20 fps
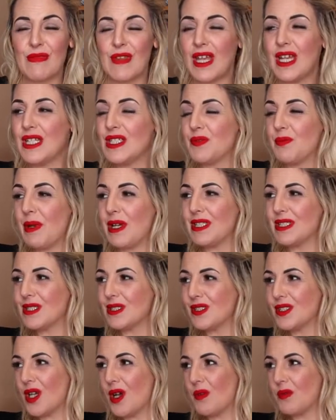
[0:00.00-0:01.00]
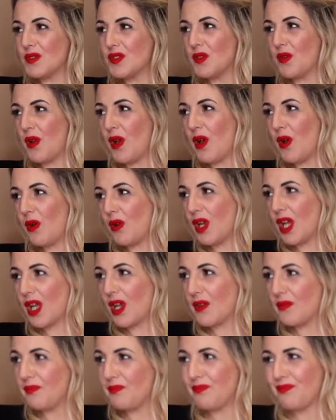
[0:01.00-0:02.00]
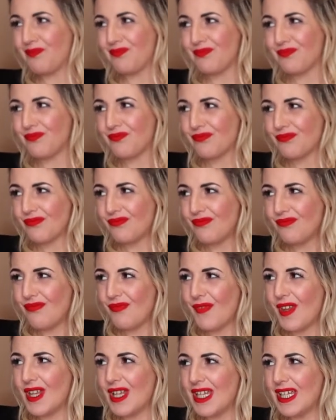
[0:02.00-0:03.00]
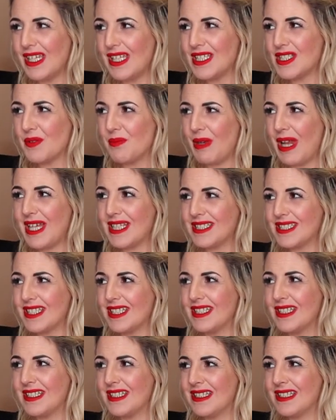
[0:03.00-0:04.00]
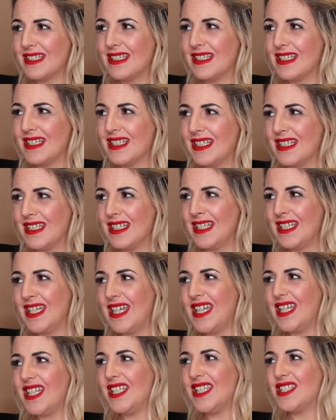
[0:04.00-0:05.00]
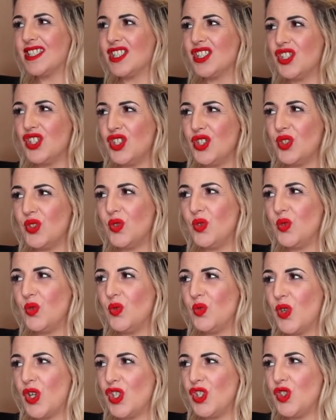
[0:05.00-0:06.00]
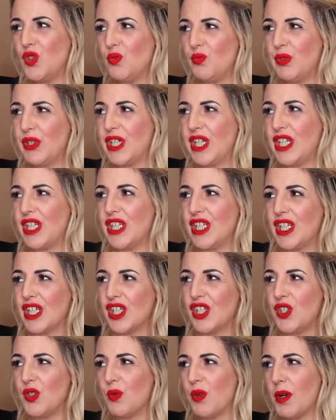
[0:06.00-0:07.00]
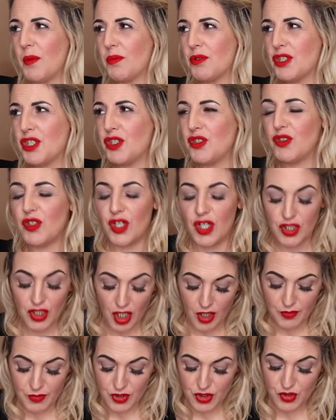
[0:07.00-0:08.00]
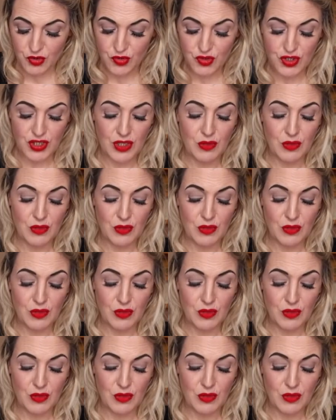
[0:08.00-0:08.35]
Ace of Pentacles is always like, it is a blessing. It is a new beginning, a new opportunity.